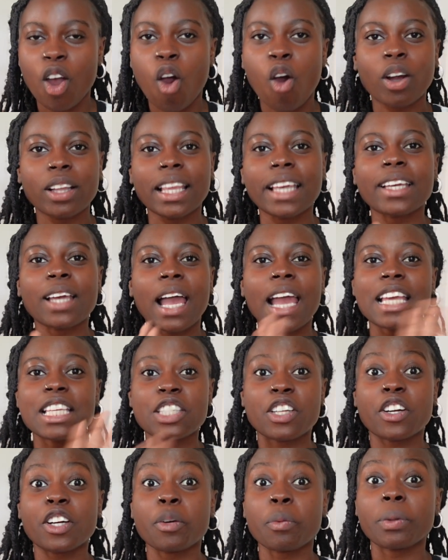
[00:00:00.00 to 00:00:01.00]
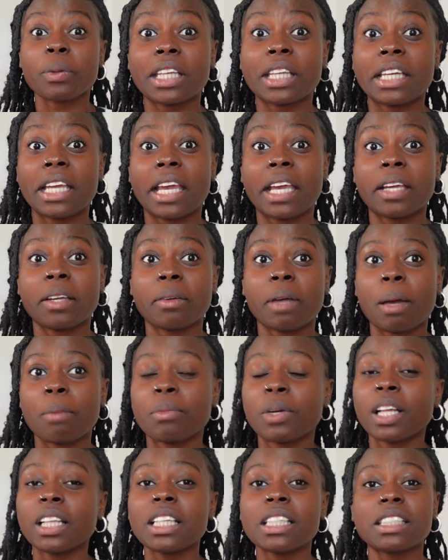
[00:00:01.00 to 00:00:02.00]
Or like I started day. I'm
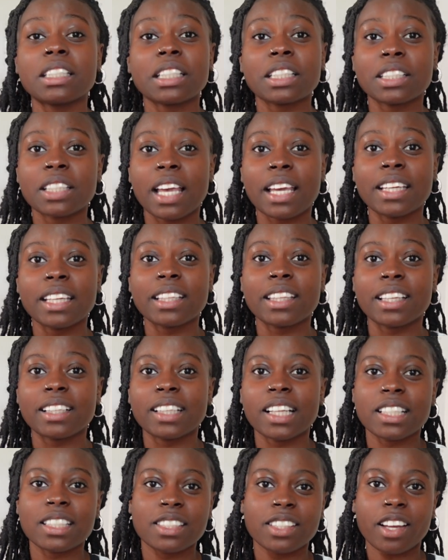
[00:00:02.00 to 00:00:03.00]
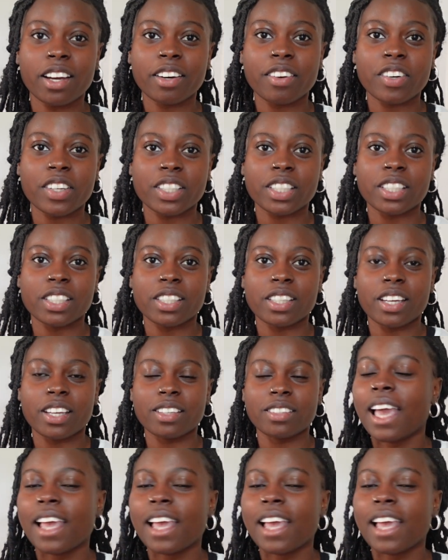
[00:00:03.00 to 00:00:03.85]
not listening to anything that's not Christian today.